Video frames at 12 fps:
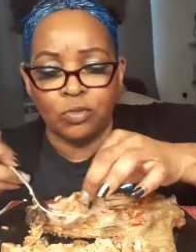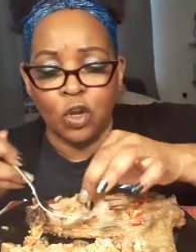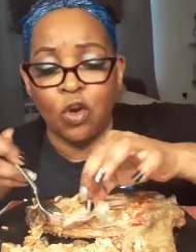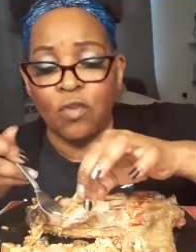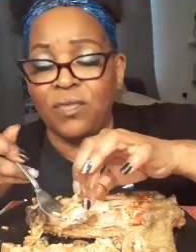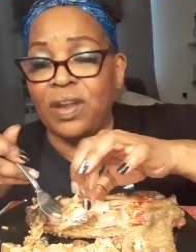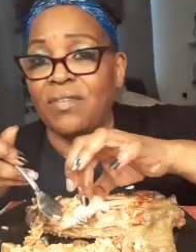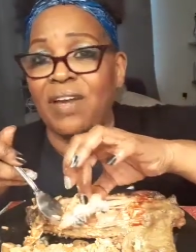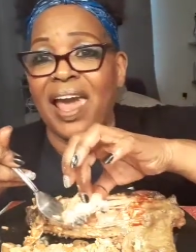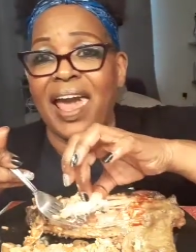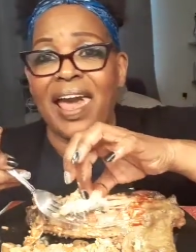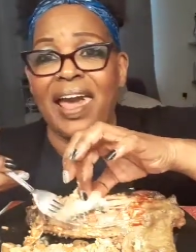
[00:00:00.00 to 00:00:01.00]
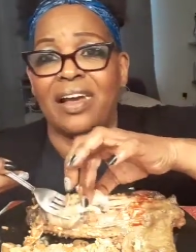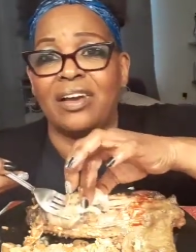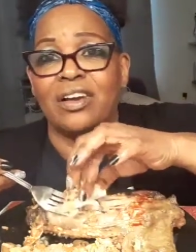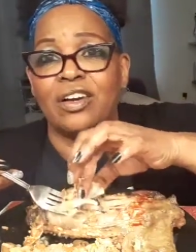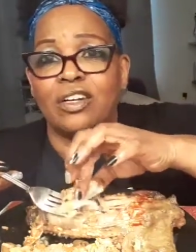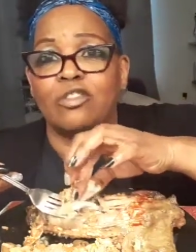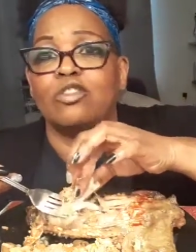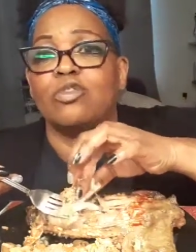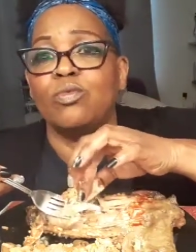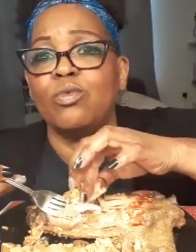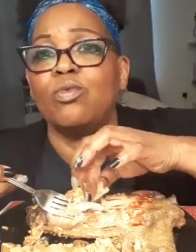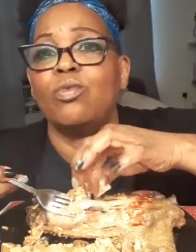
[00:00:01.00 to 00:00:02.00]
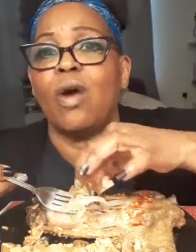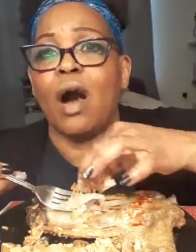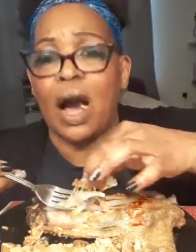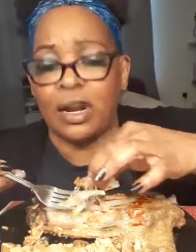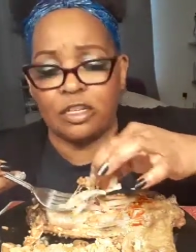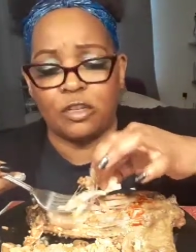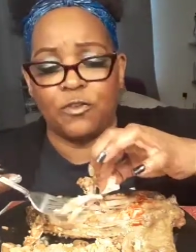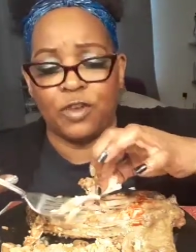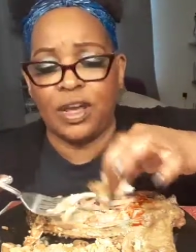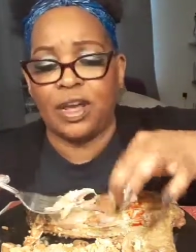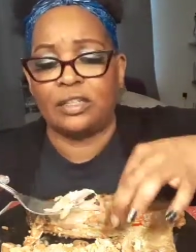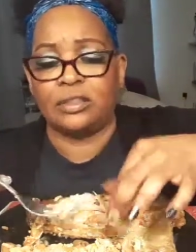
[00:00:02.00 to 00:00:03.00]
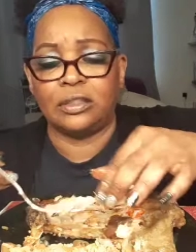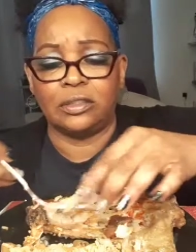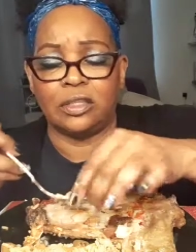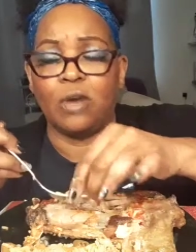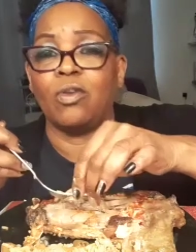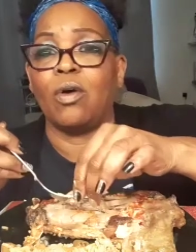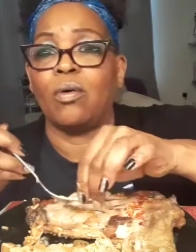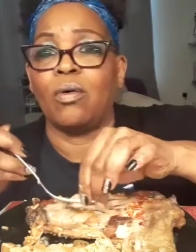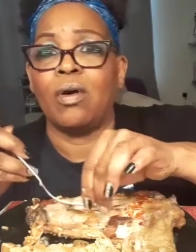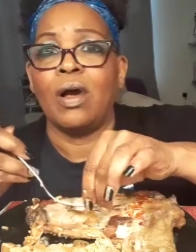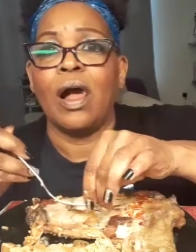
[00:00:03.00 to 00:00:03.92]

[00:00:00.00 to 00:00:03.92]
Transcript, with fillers: who've never had good, true, honest friends don't know.